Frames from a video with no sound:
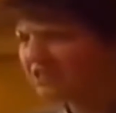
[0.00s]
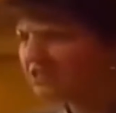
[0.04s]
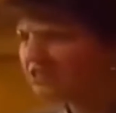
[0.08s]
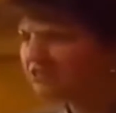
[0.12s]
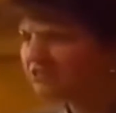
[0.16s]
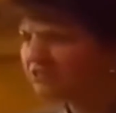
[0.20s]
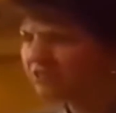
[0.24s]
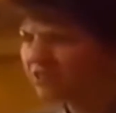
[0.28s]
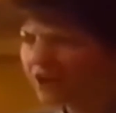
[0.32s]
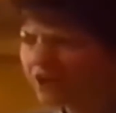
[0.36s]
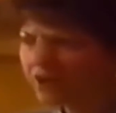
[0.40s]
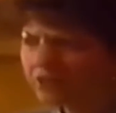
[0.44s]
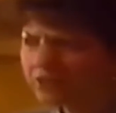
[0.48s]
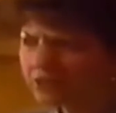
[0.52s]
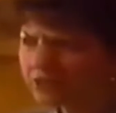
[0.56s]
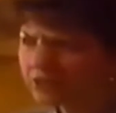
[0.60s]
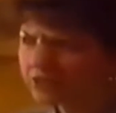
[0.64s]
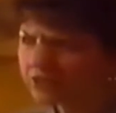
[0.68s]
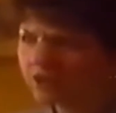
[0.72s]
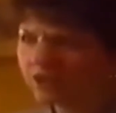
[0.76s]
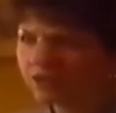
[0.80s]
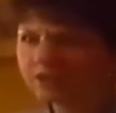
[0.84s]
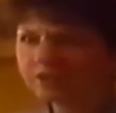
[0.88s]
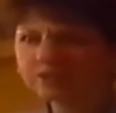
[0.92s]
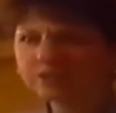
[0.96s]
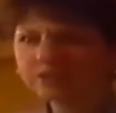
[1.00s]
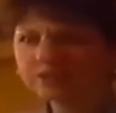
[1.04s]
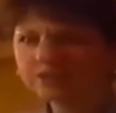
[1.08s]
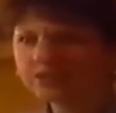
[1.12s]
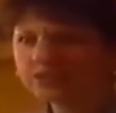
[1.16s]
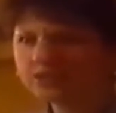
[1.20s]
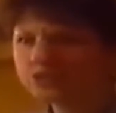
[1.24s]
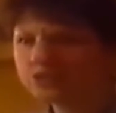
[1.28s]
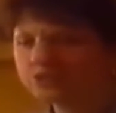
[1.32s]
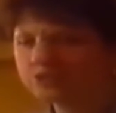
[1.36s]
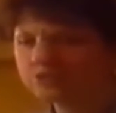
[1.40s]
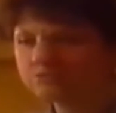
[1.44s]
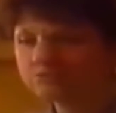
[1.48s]
seeing a father-in-law in the
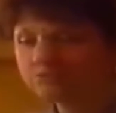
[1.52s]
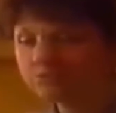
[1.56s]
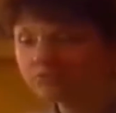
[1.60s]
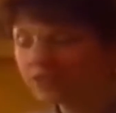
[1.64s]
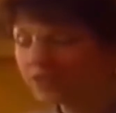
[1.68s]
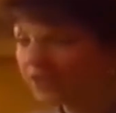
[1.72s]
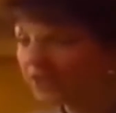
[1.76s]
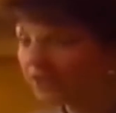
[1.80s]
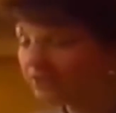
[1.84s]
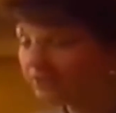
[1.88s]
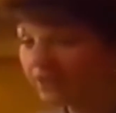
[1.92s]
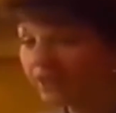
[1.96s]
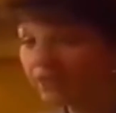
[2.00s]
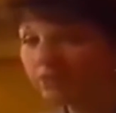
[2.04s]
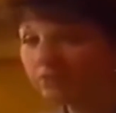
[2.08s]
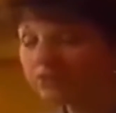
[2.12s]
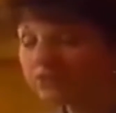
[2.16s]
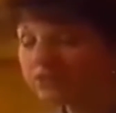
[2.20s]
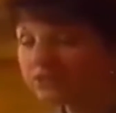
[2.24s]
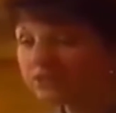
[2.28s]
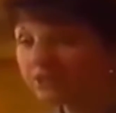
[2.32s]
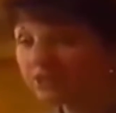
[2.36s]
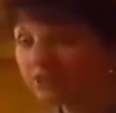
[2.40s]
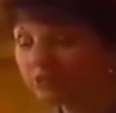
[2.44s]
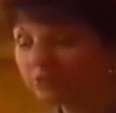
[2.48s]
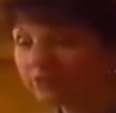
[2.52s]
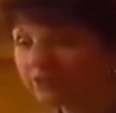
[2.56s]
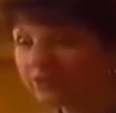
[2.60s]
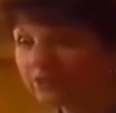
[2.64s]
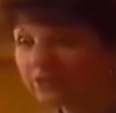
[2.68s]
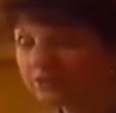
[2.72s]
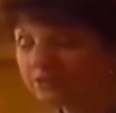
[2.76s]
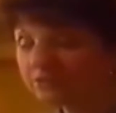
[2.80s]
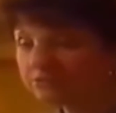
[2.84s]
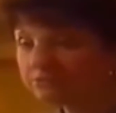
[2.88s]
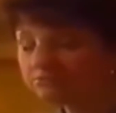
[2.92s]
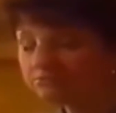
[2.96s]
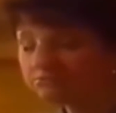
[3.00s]
kitchen. And that would scare
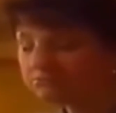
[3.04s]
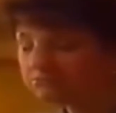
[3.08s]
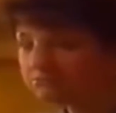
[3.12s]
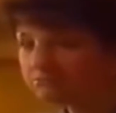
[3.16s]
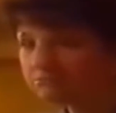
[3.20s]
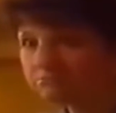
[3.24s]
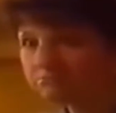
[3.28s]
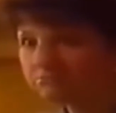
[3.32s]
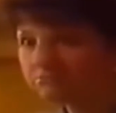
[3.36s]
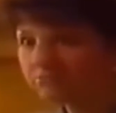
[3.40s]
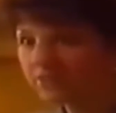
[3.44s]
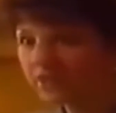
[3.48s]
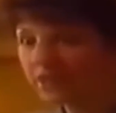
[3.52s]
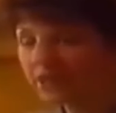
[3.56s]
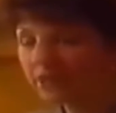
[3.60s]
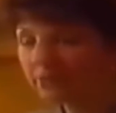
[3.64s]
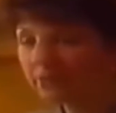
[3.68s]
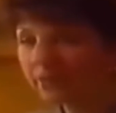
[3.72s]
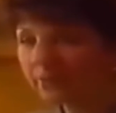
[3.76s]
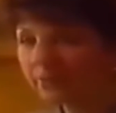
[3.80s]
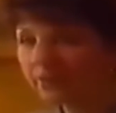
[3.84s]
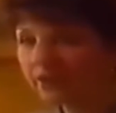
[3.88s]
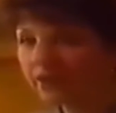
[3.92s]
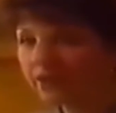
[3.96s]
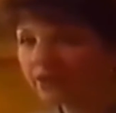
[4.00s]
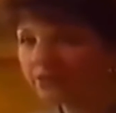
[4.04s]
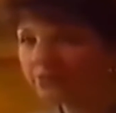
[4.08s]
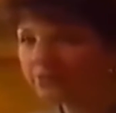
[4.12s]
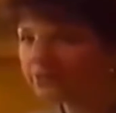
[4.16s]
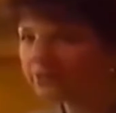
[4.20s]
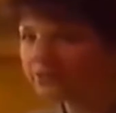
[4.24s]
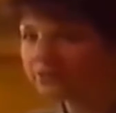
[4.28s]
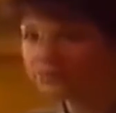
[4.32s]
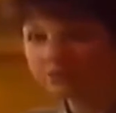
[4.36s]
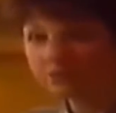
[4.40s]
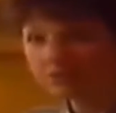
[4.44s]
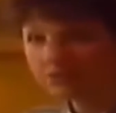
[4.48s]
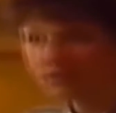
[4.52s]
me out of my mind,
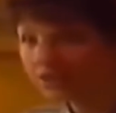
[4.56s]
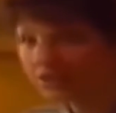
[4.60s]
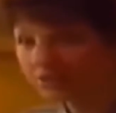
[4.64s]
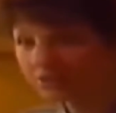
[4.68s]
but